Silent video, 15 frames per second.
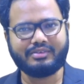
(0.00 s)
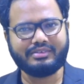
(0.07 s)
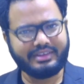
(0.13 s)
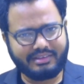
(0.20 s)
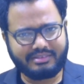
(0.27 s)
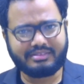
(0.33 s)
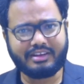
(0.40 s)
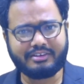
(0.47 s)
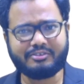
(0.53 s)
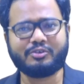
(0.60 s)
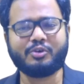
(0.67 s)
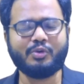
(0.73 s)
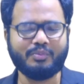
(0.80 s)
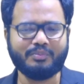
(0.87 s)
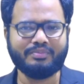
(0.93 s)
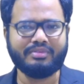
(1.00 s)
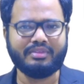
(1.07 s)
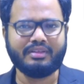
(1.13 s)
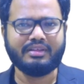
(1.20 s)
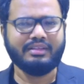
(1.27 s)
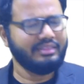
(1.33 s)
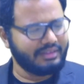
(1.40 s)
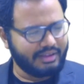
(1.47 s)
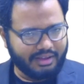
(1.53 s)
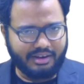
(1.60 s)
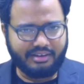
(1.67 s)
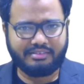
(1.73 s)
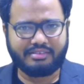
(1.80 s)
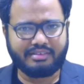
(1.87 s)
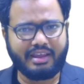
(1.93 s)
Yes, that's true. The
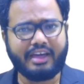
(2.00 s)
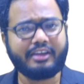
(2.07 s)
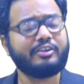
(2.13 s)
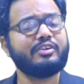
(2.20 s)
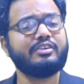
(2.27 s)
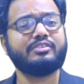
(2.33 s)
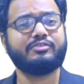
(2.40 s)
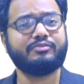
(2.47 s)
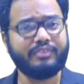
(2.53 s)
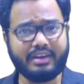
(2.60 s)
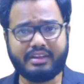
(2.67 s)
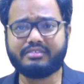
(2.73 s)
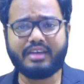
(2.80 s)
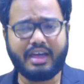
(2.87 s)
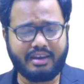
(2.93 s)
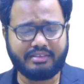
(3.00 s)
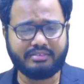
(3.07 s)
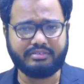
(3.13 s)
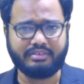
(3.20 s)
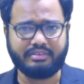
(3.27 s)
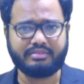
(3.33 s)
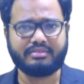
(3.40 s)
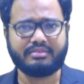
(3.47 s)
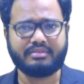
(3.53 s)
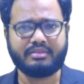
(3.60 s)
current scenario is very challenging.